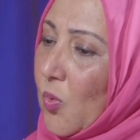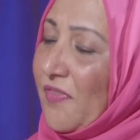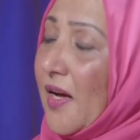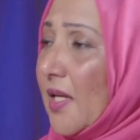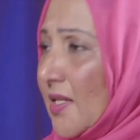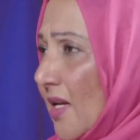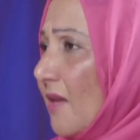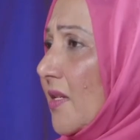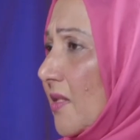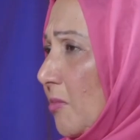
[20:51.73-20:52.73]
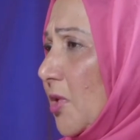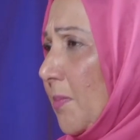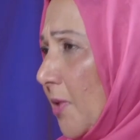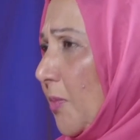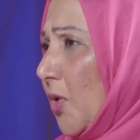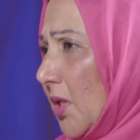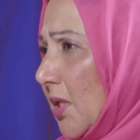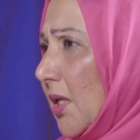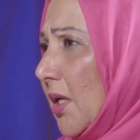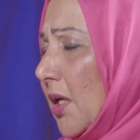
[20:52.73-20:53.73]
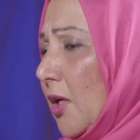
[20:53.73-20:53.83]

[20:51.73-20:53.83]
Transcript: we find ourselves as a Muslim community,